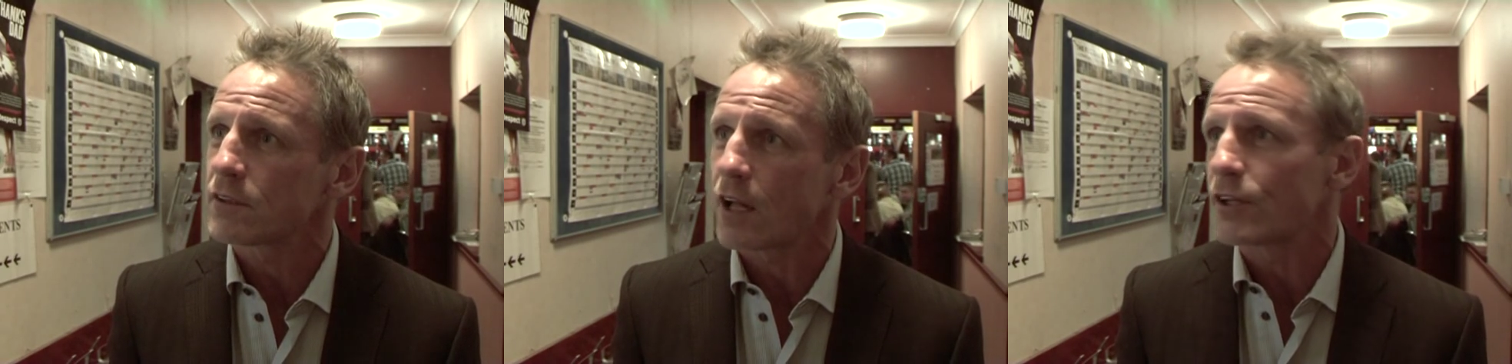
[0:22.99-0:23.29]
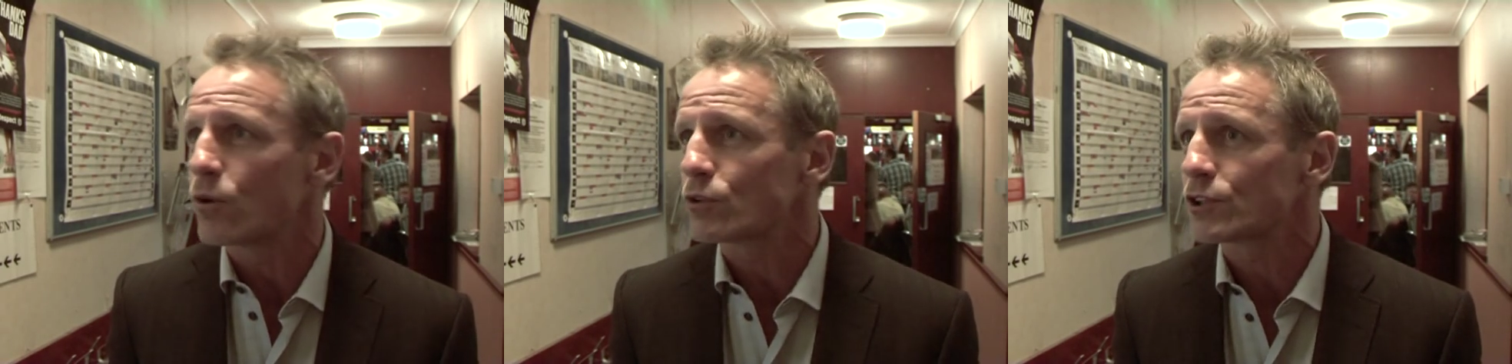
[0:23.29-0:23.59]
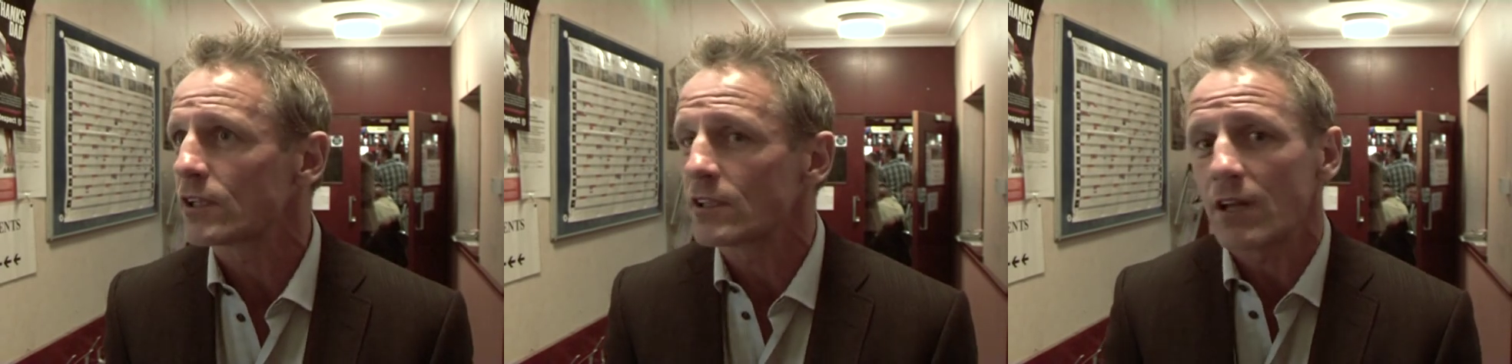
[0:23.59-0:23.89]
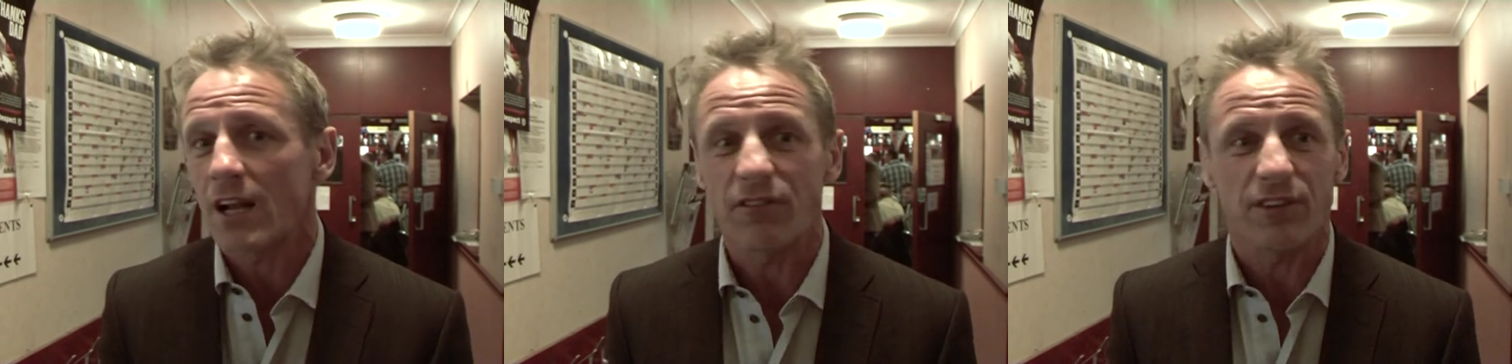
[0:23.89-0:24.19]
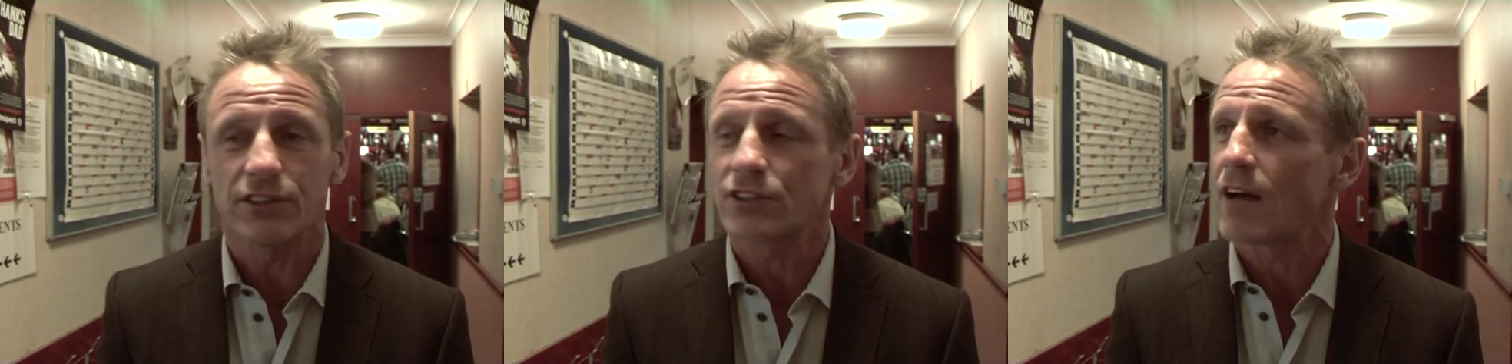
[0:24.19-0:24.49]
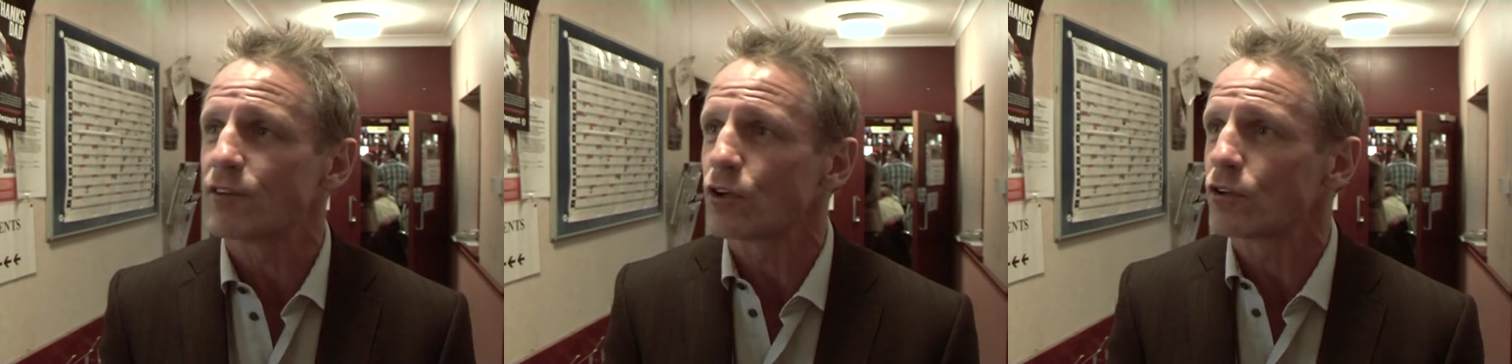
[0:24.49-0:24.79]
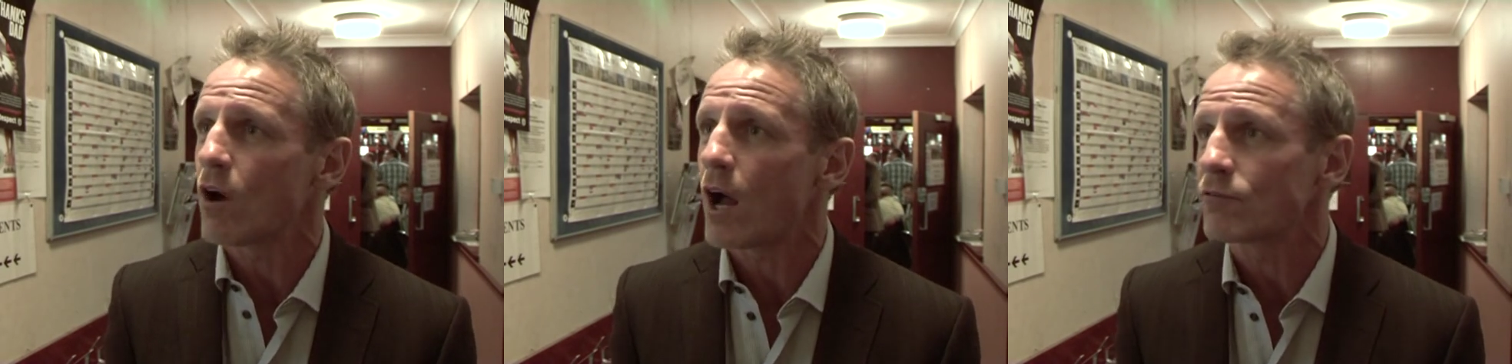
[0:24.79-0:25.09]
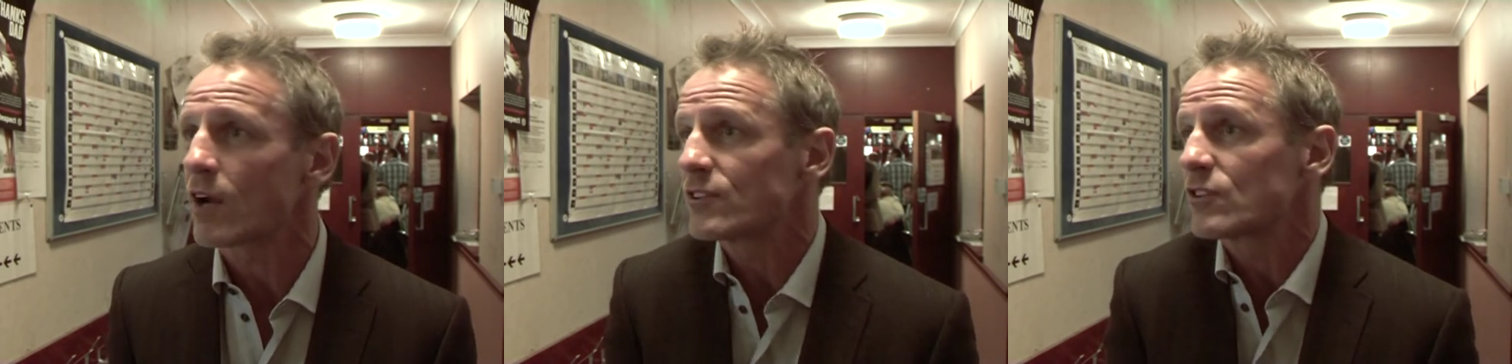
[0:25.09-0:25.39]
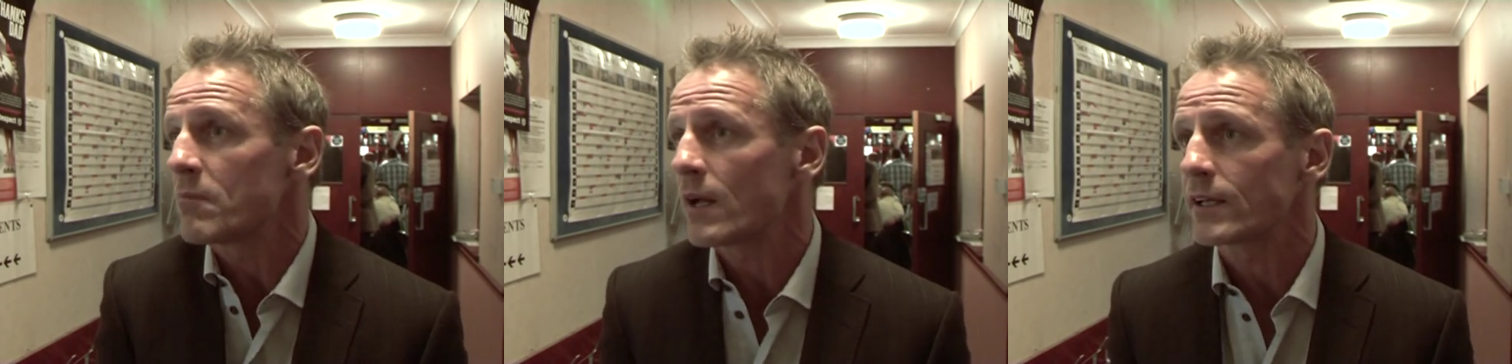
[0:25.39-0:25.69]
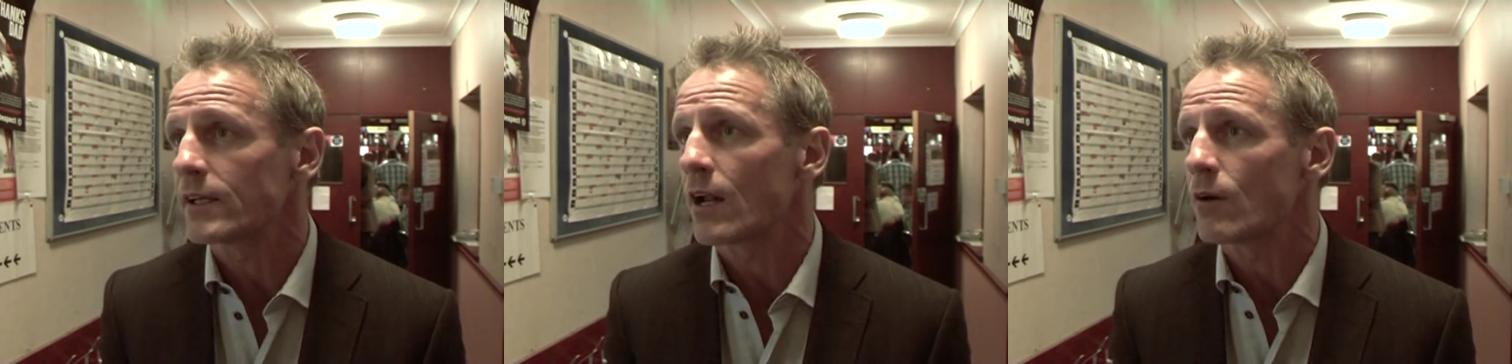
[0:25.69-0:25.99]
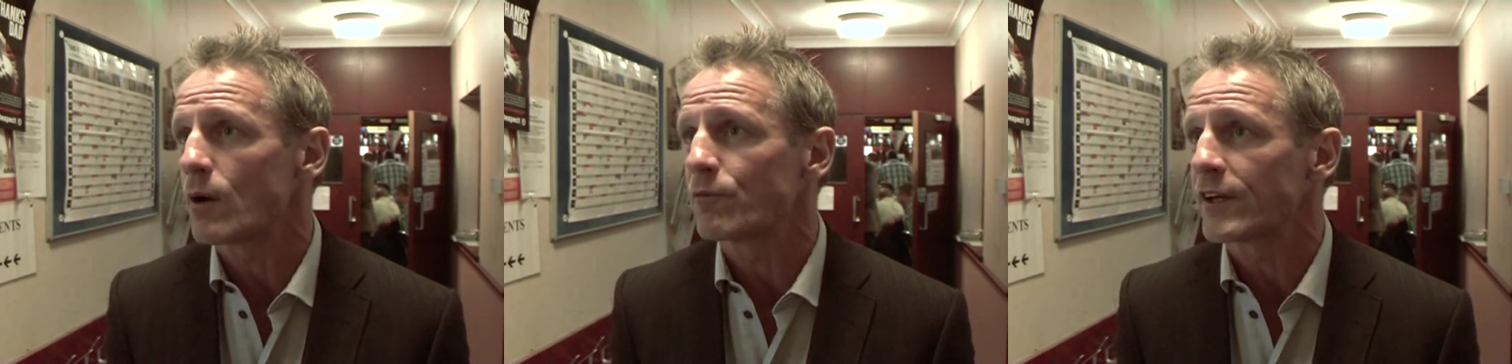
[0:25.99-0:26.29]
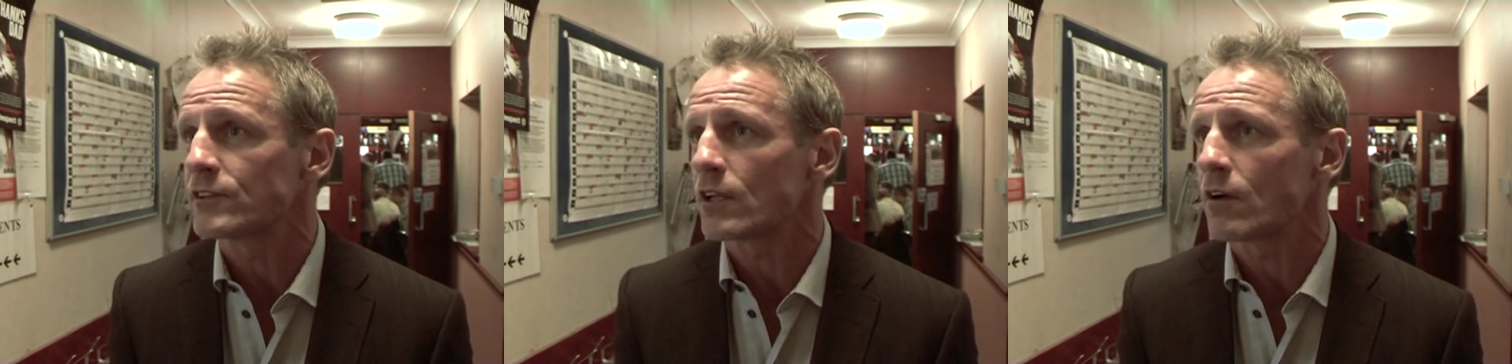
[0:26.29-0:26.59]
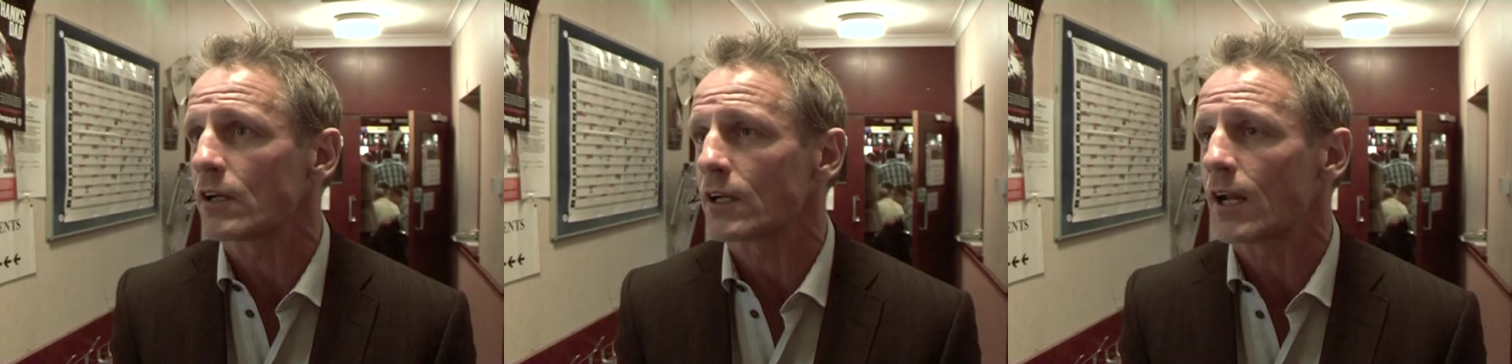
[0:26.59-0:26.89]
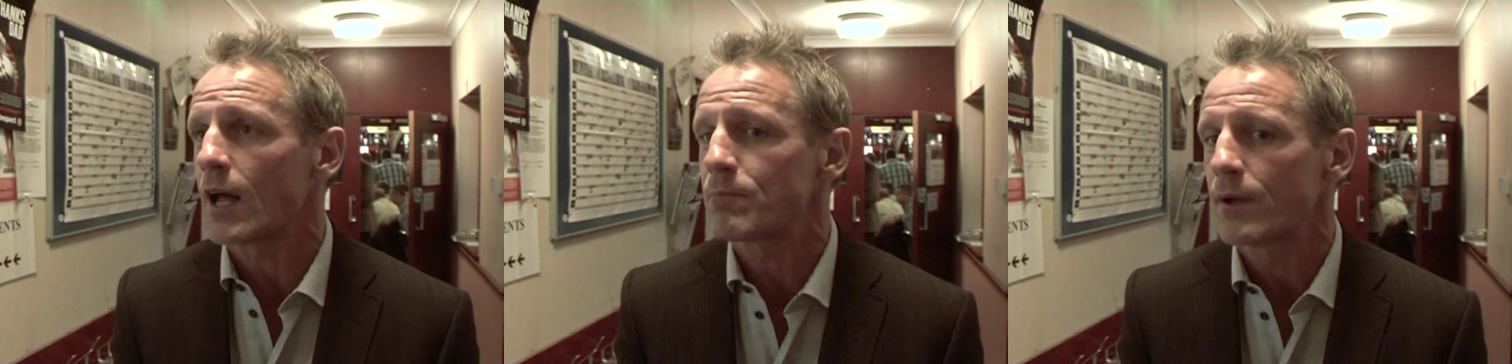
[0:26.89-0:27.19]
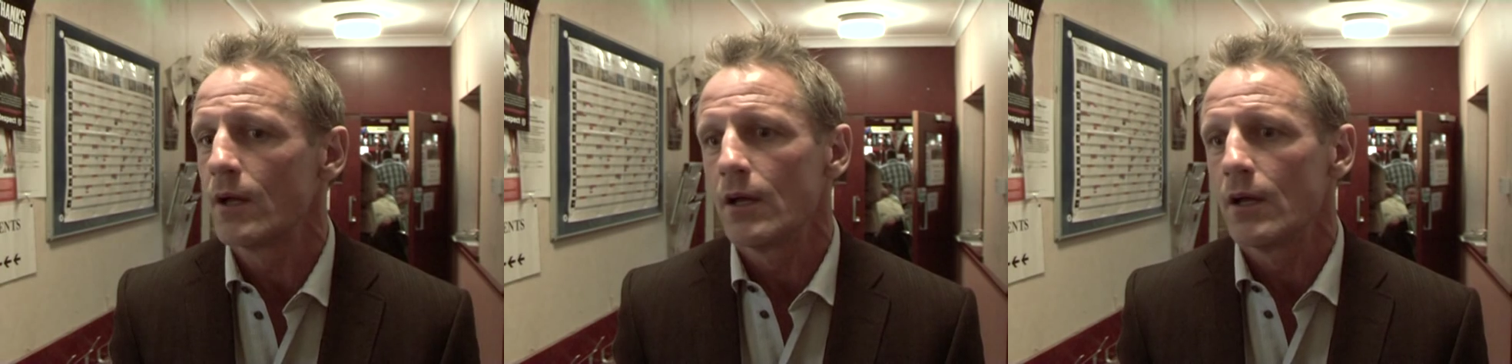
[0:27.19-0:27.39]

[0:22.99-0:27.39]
you know, the auction, and hopefully just have a good night and raise some money, you know, help things along at the club.